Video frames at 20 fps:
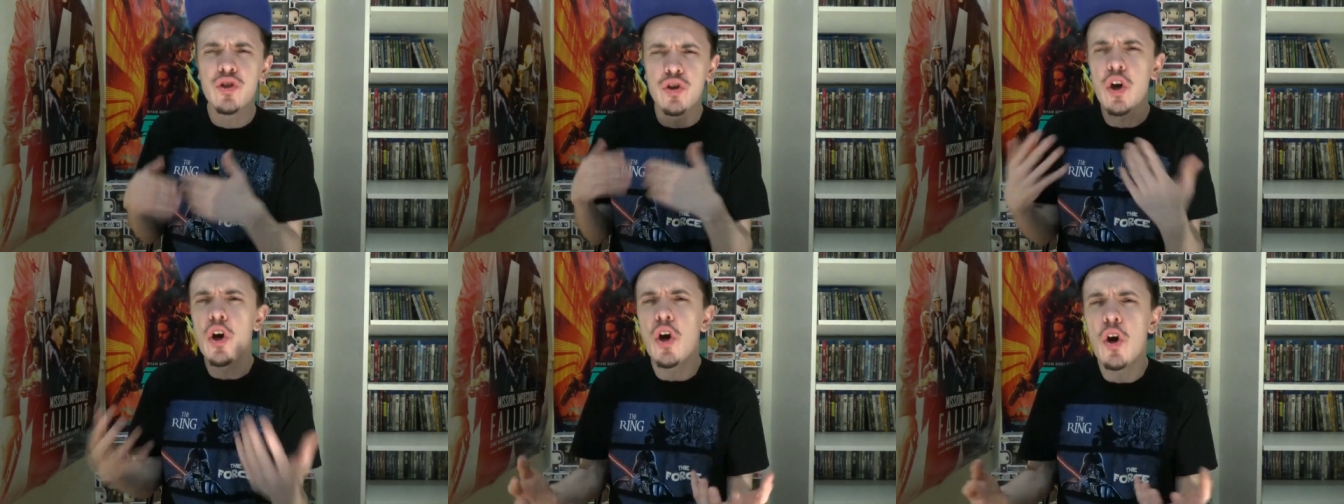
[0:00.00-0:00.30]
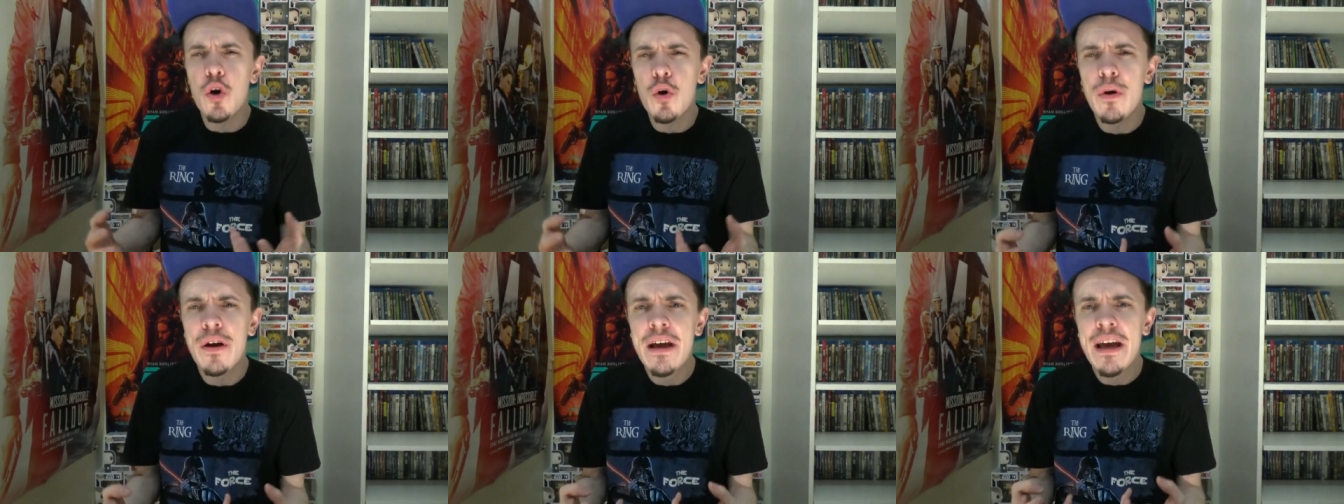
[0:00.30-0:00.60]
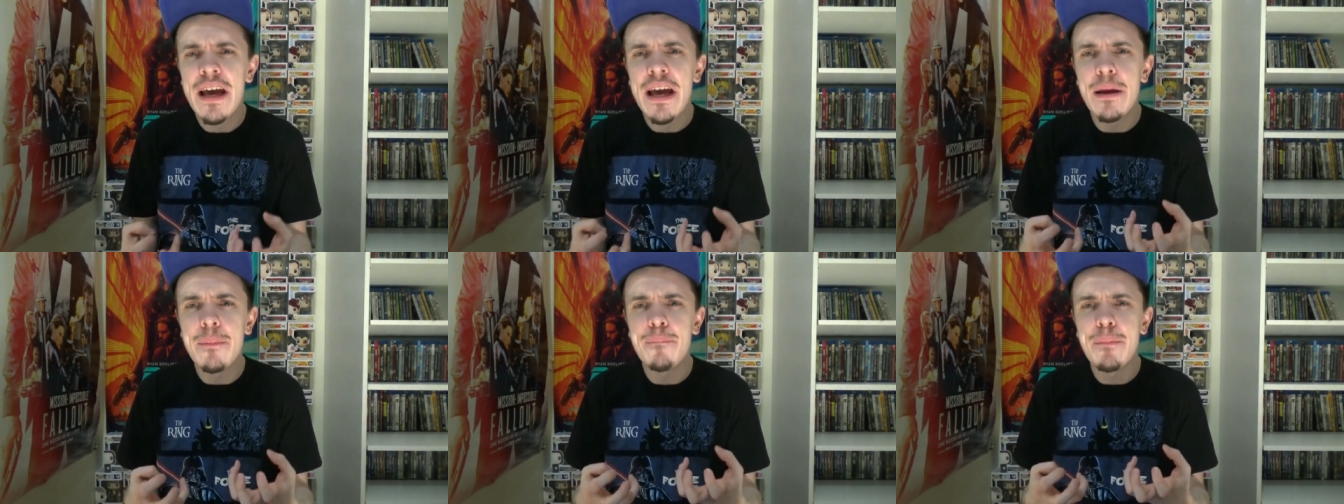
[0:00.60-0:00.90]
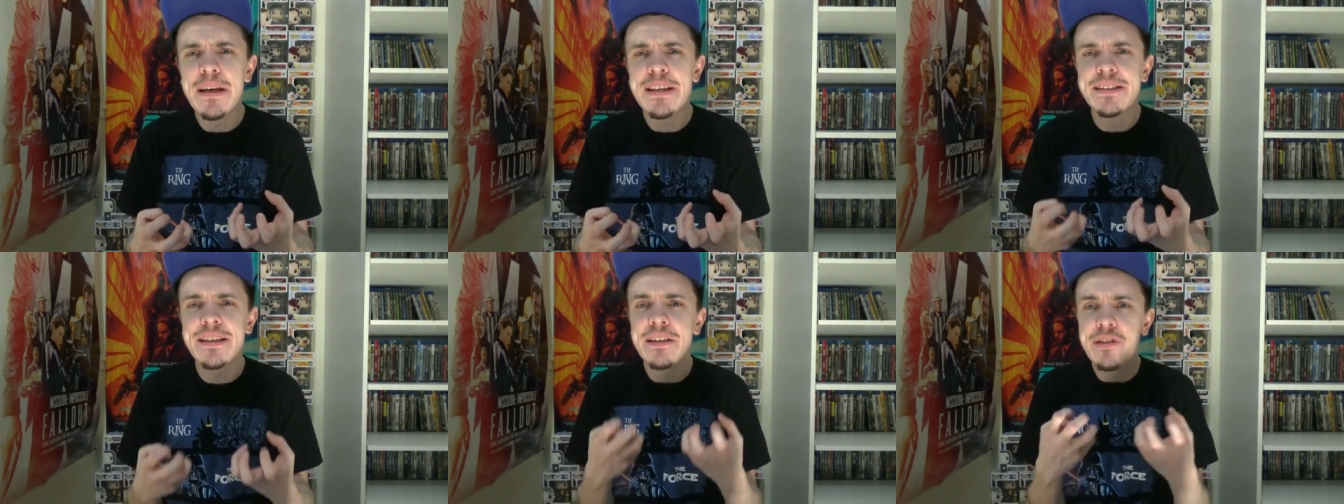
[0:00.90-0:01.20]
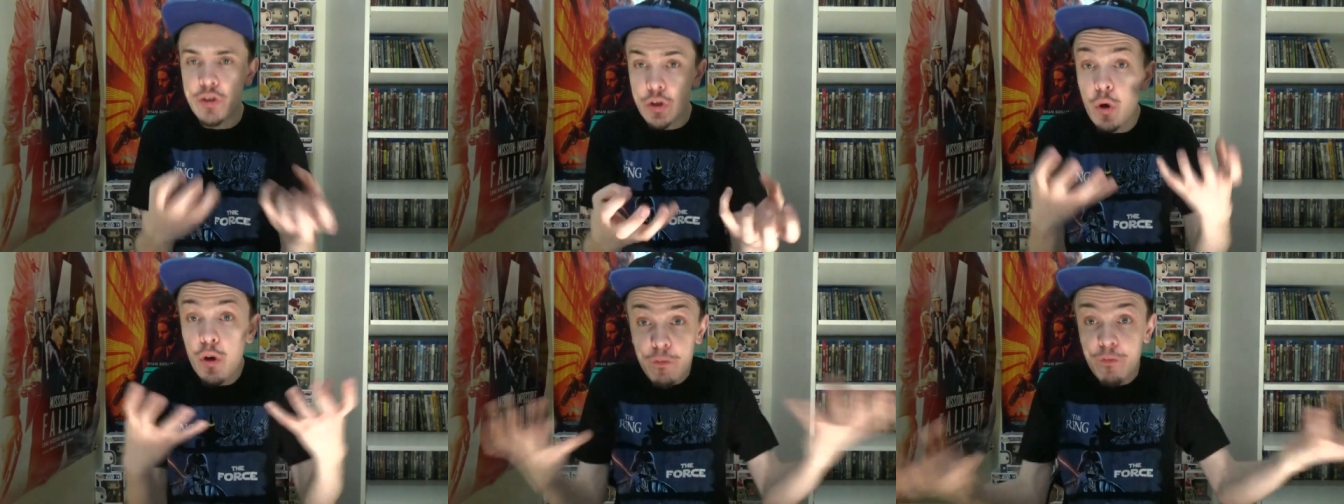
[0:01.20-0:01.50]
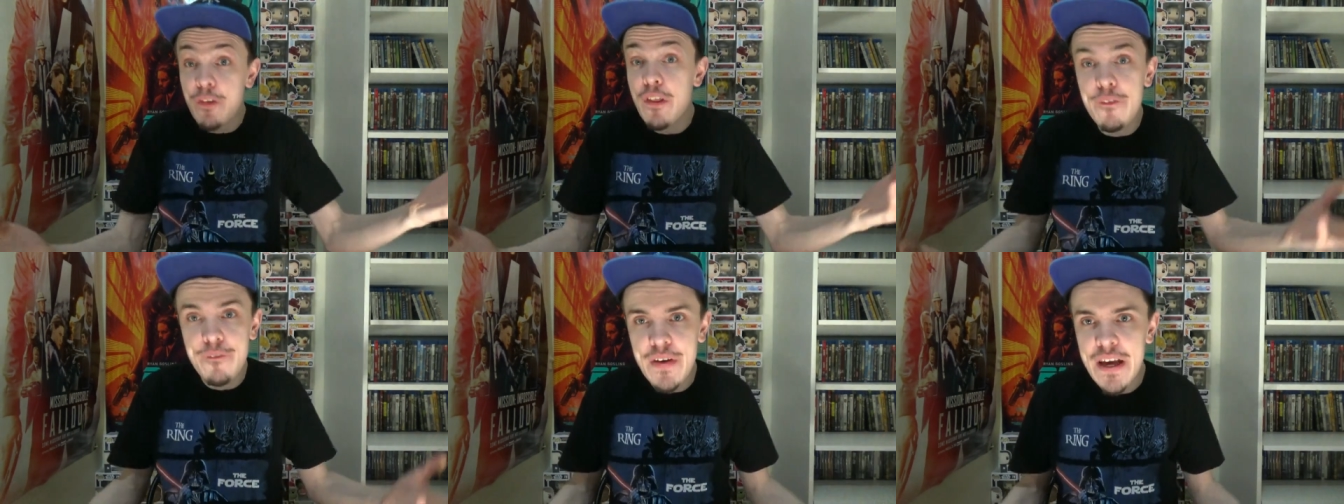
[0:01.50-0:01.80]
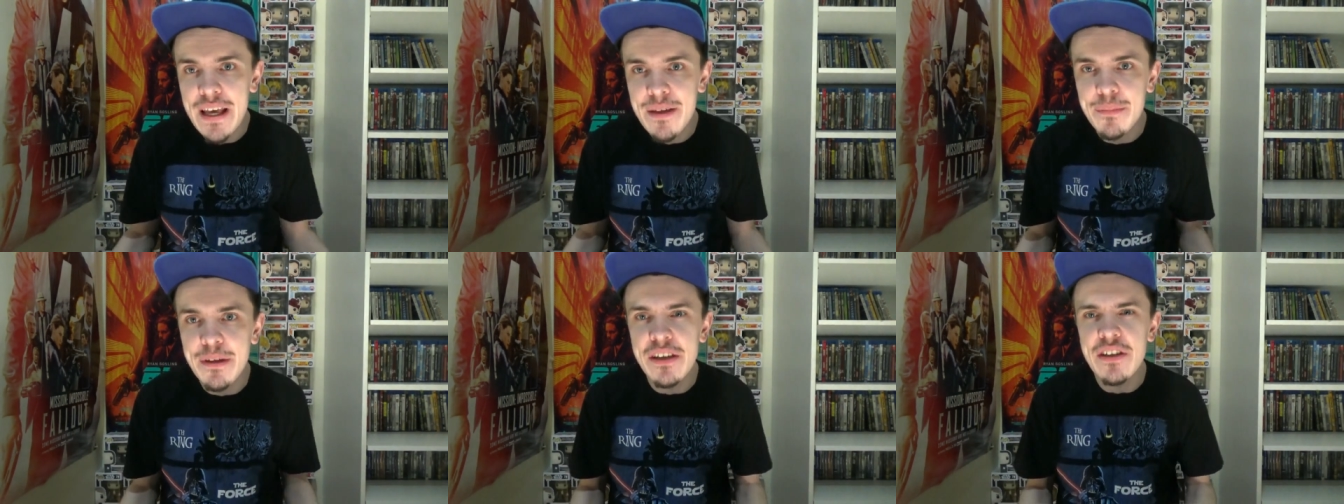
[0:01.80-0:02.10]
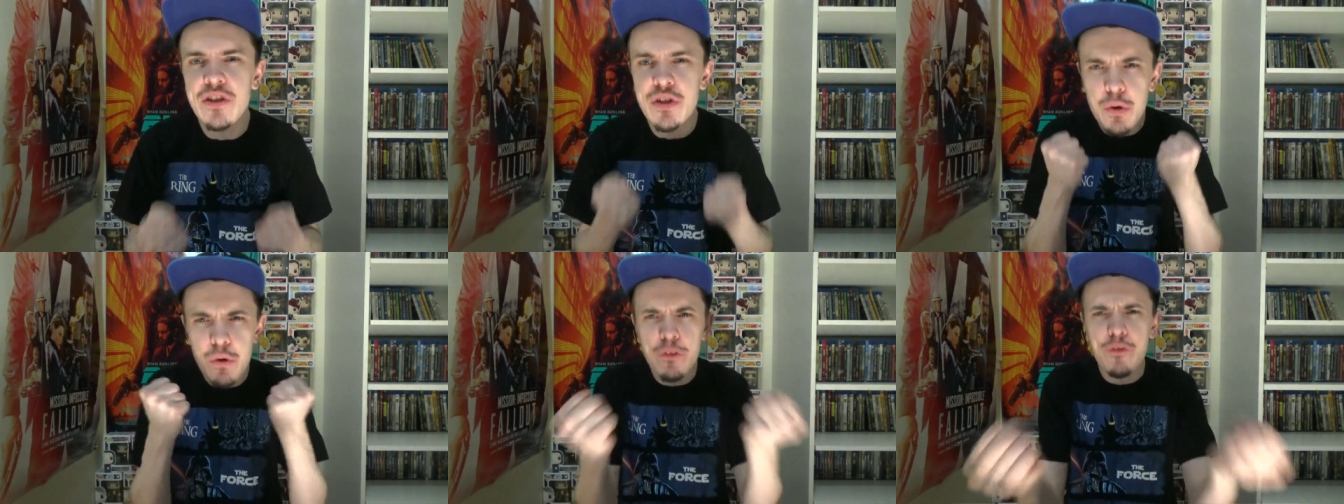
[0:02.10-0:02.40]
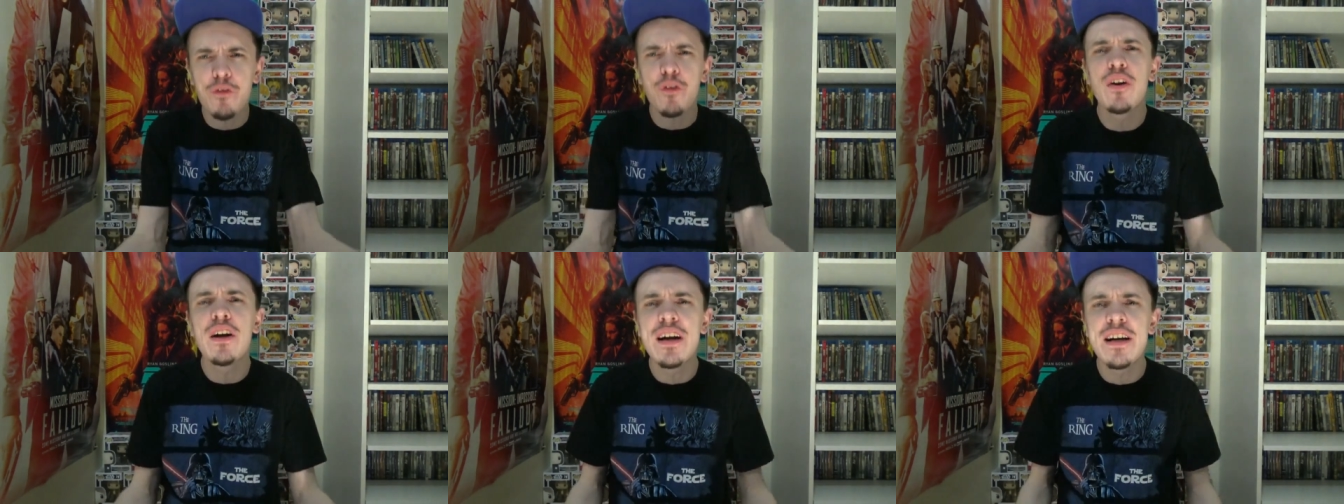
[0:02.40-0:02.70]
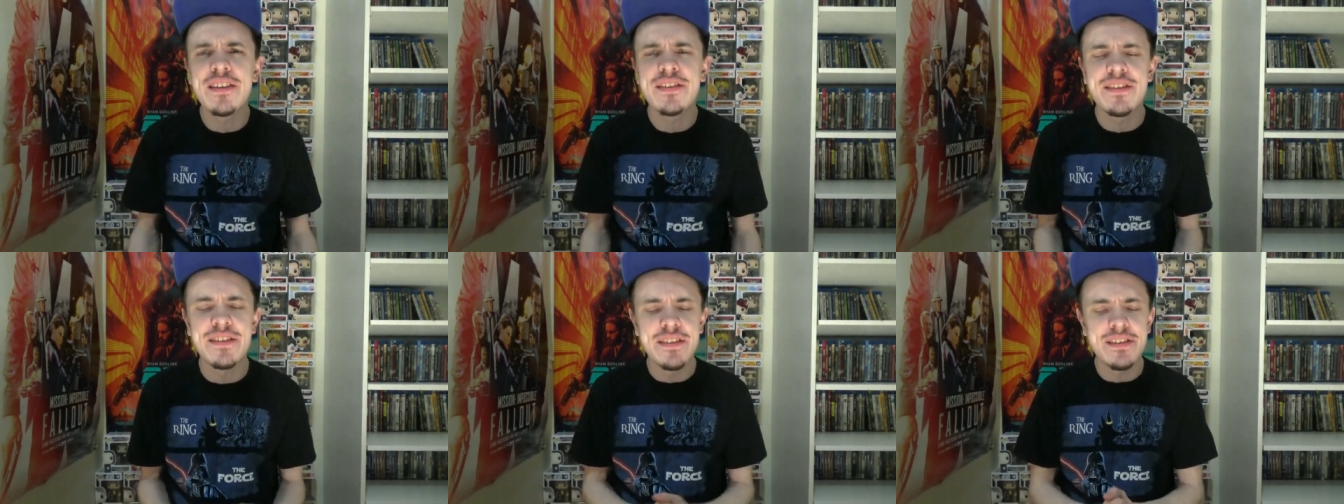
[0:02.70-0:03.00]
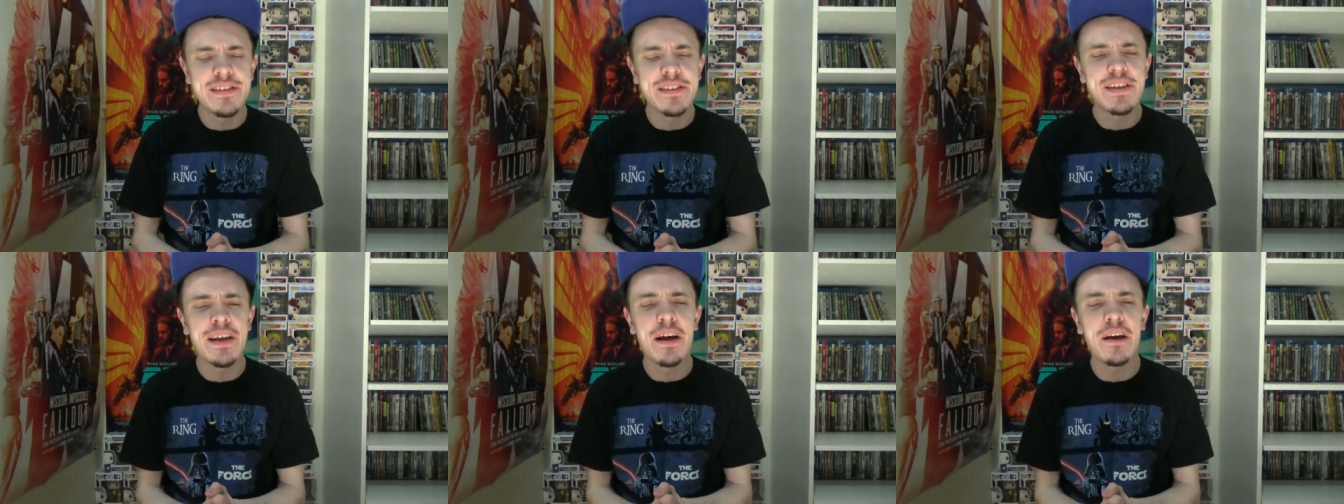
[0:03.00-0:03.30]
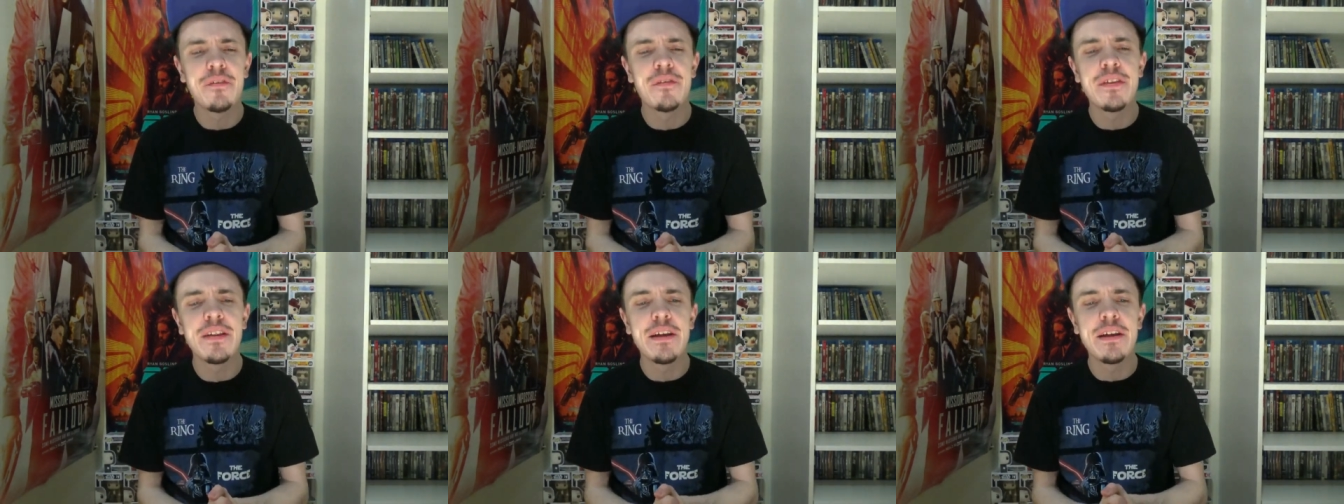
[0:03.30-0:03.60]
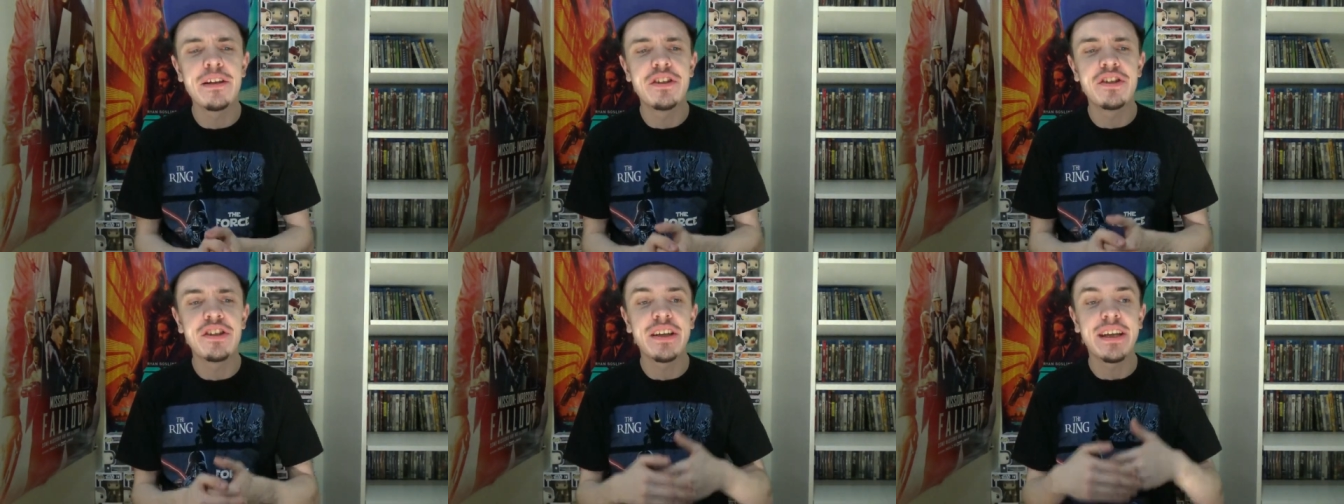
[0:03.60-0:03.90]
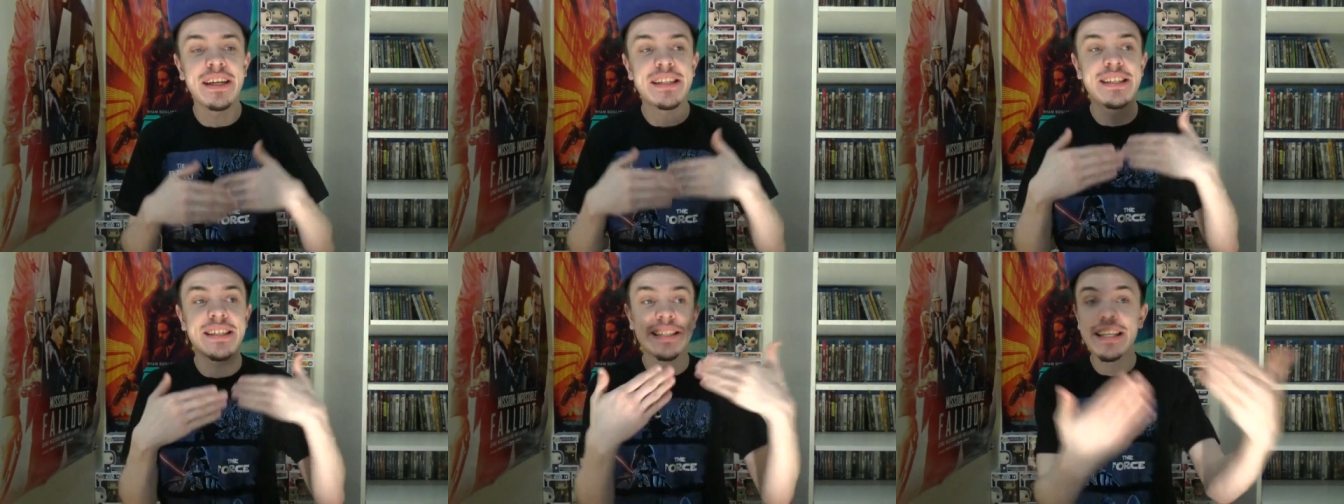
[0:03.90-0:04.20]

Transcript: go and basically do it for the family, do it for us and stuff. And then she gets